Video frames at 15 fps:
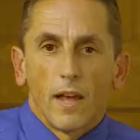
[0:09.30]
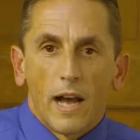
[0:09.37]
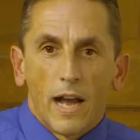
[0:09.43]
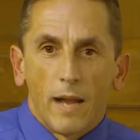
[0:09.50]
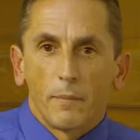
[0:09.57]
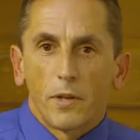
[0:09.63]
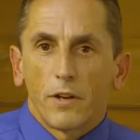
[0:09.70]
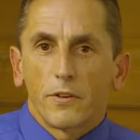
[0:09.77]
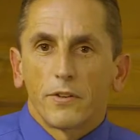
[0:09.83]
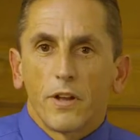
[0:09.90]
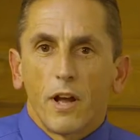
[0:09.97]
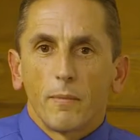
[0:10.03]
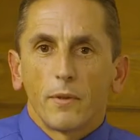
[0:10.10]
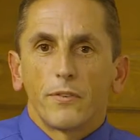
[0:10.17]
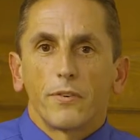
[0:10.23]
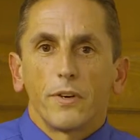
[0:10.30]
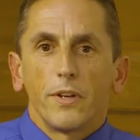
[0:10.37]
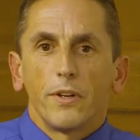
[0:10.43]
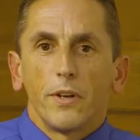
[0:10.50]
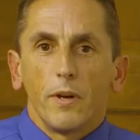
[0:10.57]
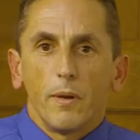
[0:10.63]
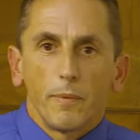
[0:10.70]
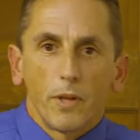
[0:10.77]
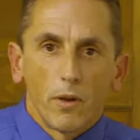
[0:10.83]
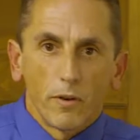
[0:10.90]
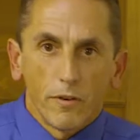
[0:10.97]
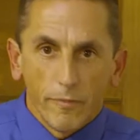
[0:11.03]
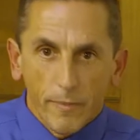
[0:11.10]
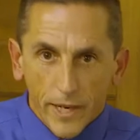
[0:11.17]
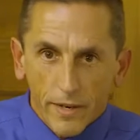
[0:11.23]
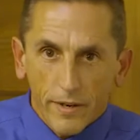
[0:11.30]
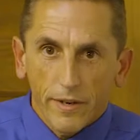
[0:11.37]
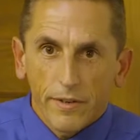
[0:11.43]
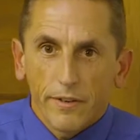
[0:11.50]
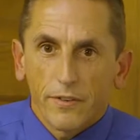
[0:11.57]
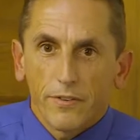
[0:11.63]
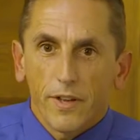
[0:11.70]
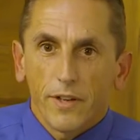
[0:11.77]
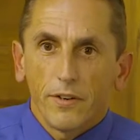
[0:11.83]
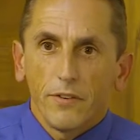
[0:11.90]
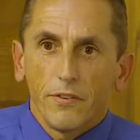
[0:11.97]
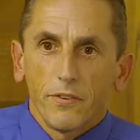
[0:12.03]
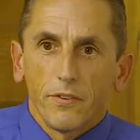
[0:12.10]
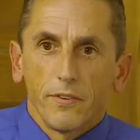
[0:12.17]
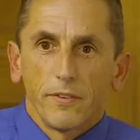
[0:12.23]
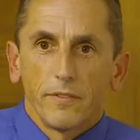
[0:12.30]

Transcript: Hi, I'm Dr. Thomas Ferrigno. I'm the owner of Bay Area Disc Centers.